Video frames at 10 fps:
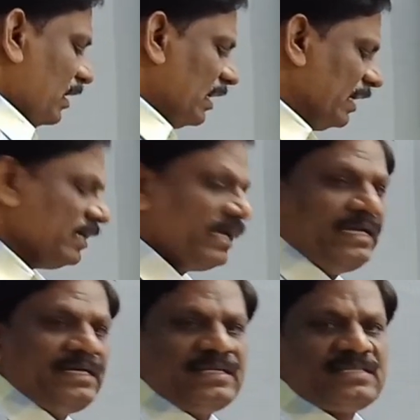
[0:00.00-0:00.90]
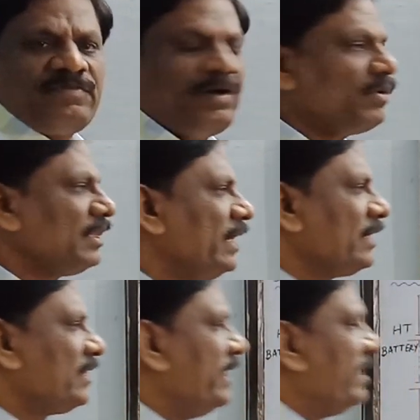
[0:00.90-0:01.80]
And it is found that
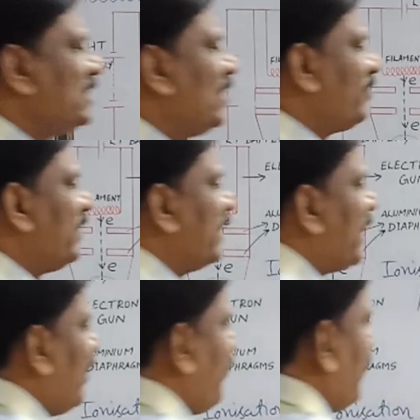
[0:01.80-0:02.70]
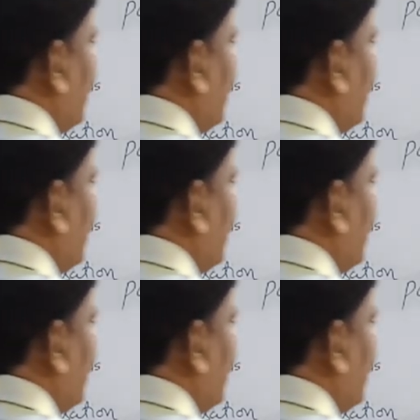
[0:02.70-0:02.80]
the nature of the graph